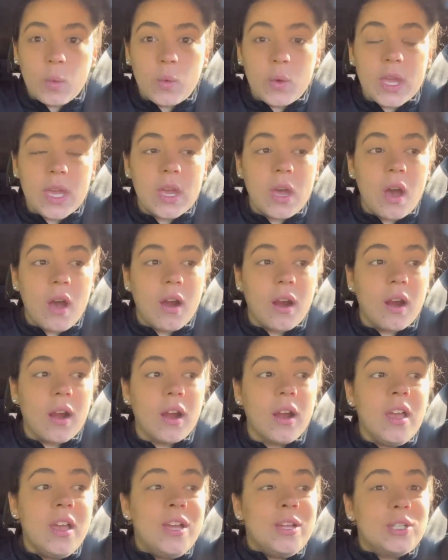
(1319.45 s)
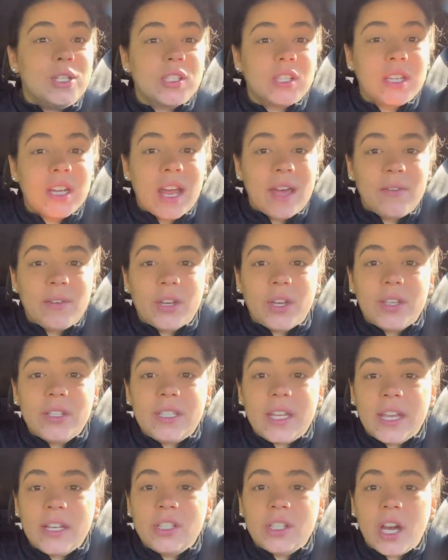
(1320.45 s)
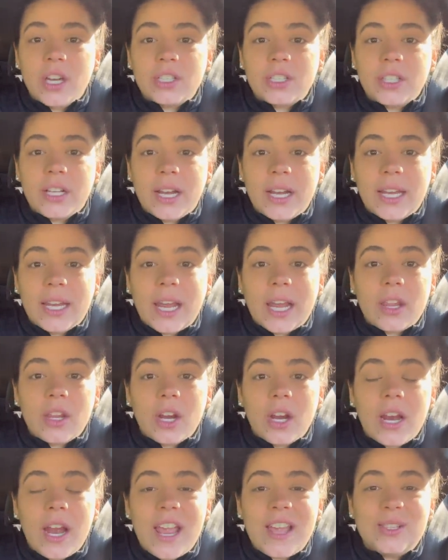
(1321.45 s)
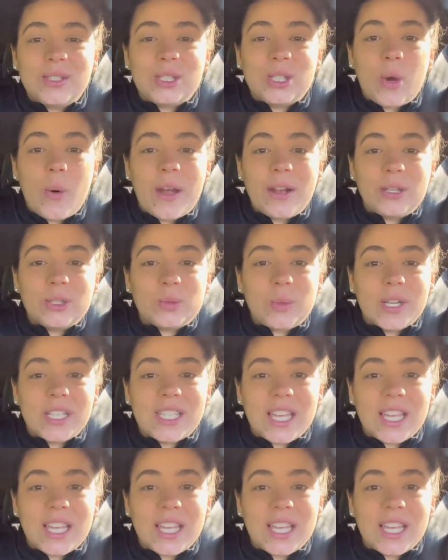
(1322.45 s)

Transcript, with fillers: We are just going to have a good day, Josh and I, together. And so I just want to